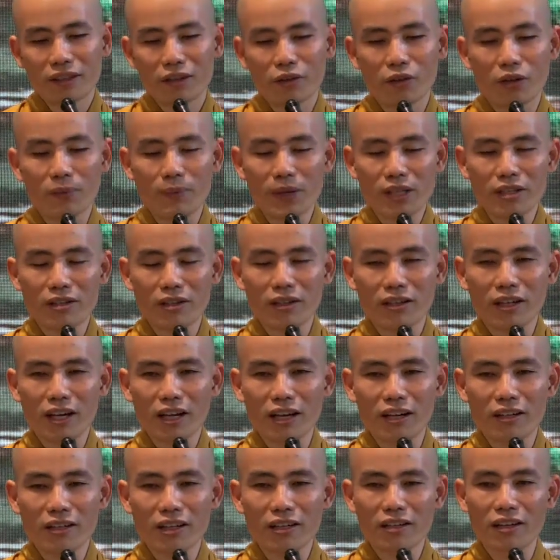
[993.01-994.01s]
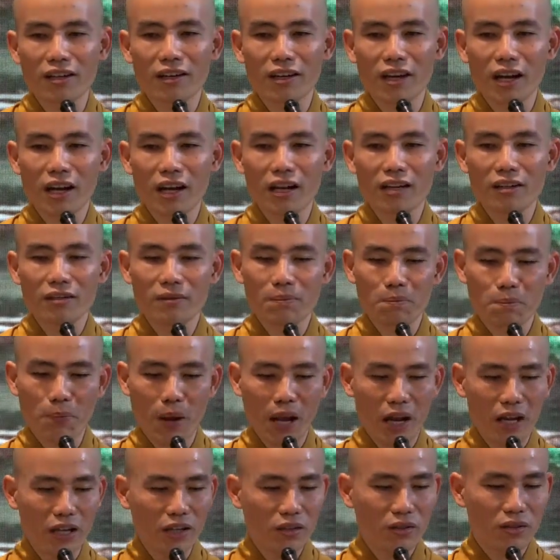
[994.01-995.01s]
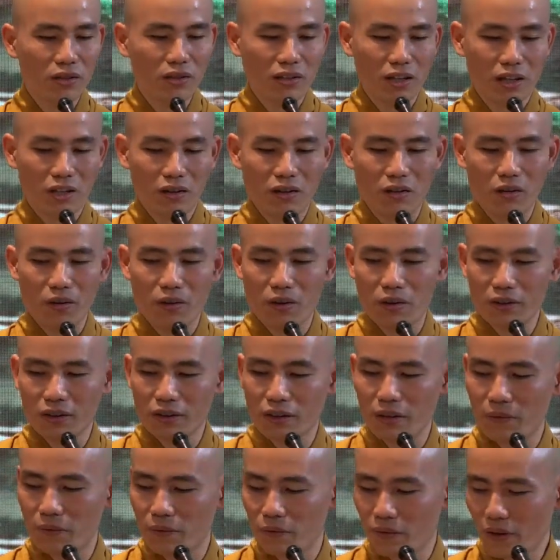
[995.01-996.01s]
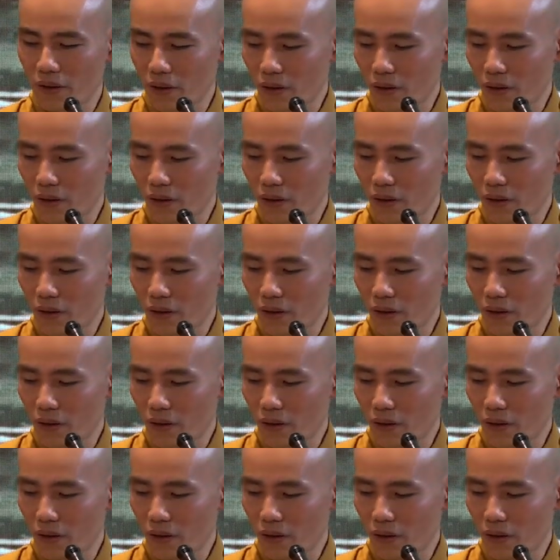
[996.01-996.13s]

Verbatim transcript: repeat again and again, pasting on the